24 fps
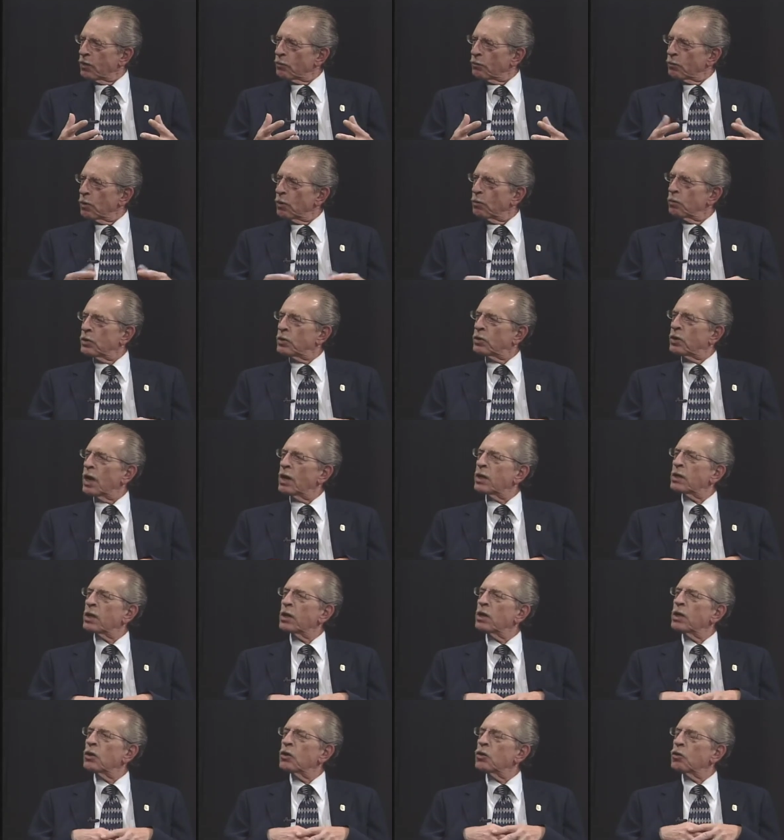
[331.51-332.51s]
We would take the
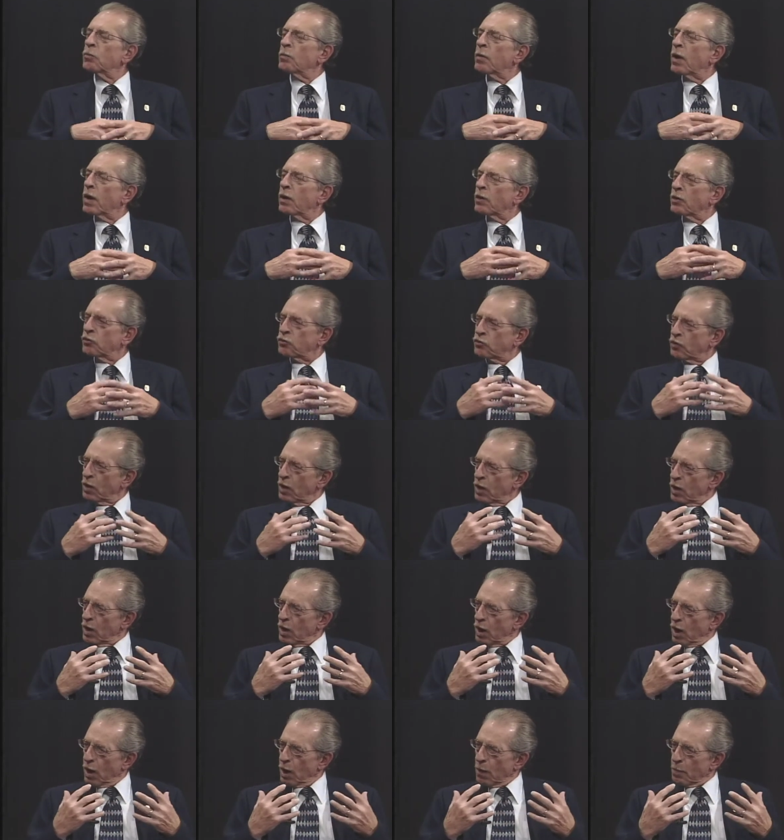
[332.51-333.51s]
humongous
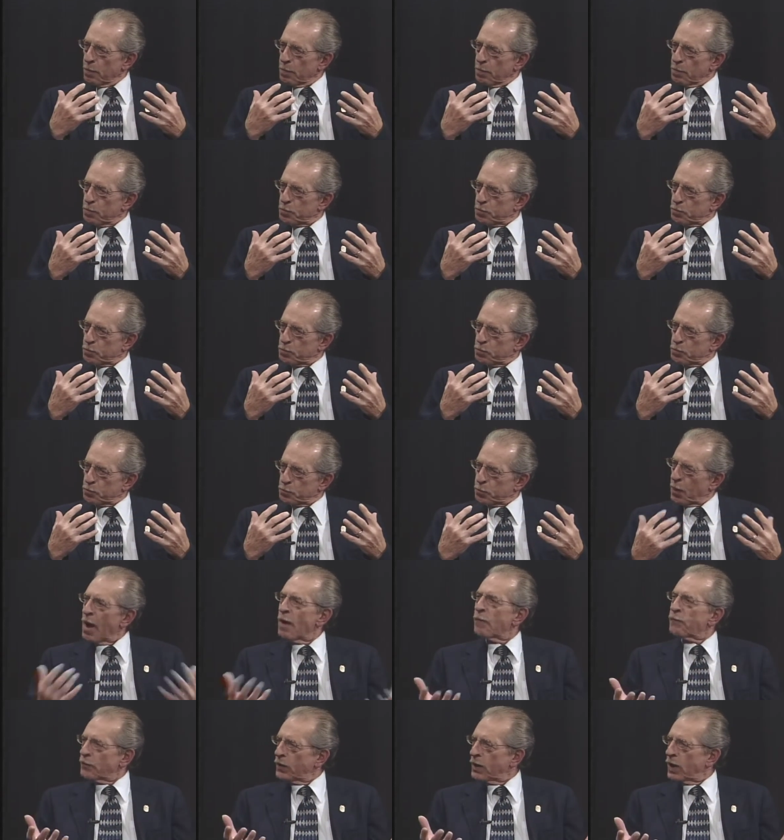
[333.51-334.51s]

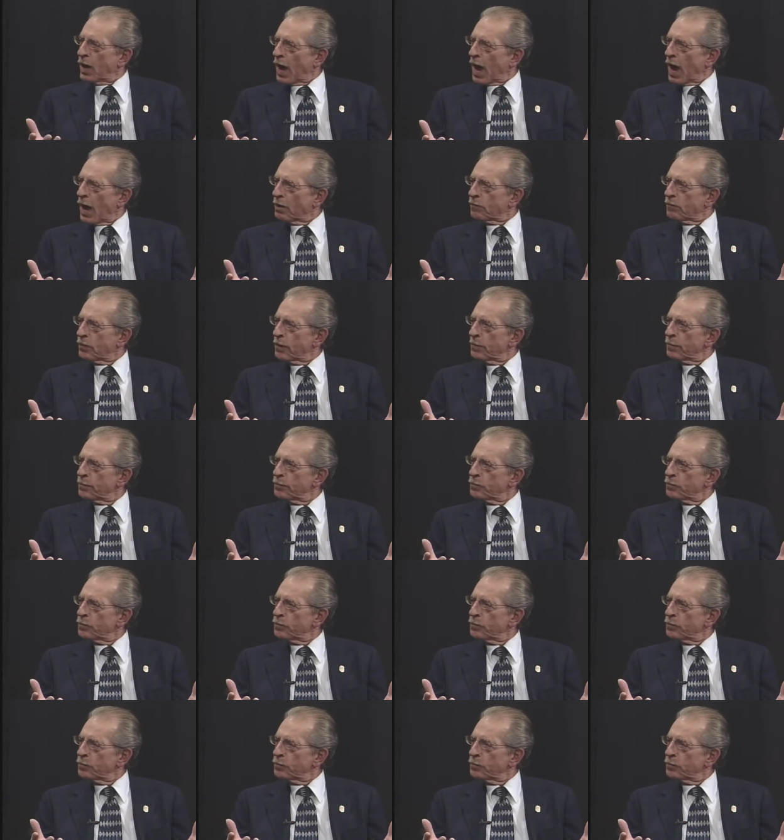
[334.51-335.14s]
profit out of it.